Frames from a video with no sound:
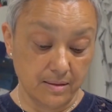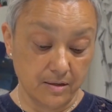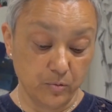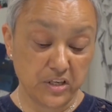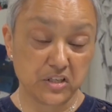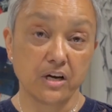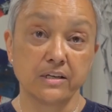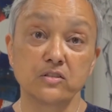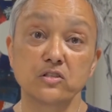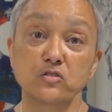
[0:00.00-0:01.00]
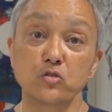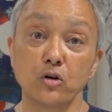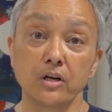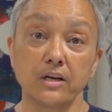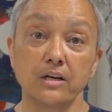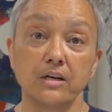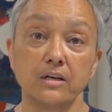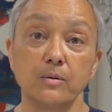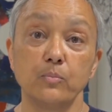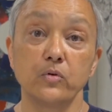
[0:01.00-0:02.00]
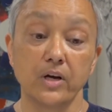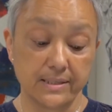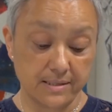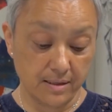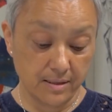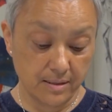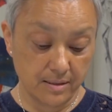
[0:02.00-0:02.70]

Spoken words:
we shine stronger, brighter,